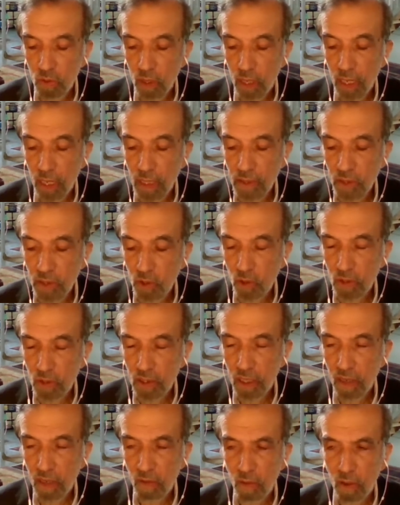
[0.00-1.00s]
ask
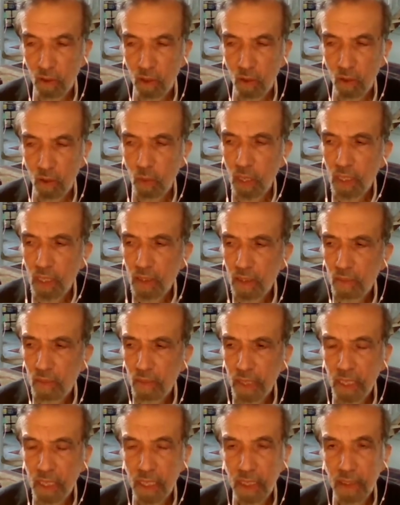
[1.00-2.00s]
yourself, what is the
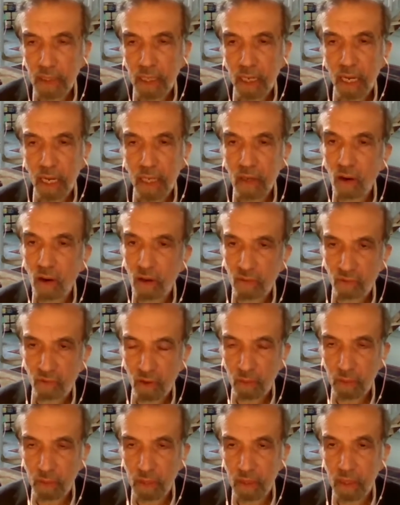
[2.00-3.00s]
meaning that I got
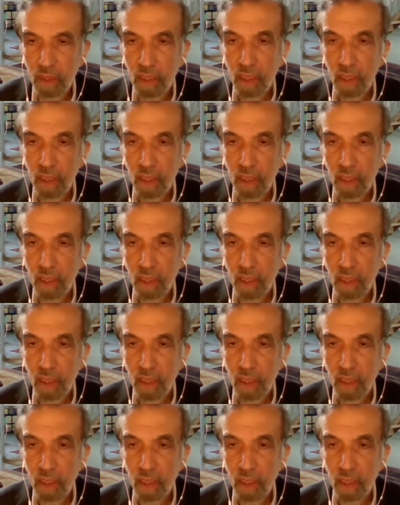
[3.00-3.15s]
from it?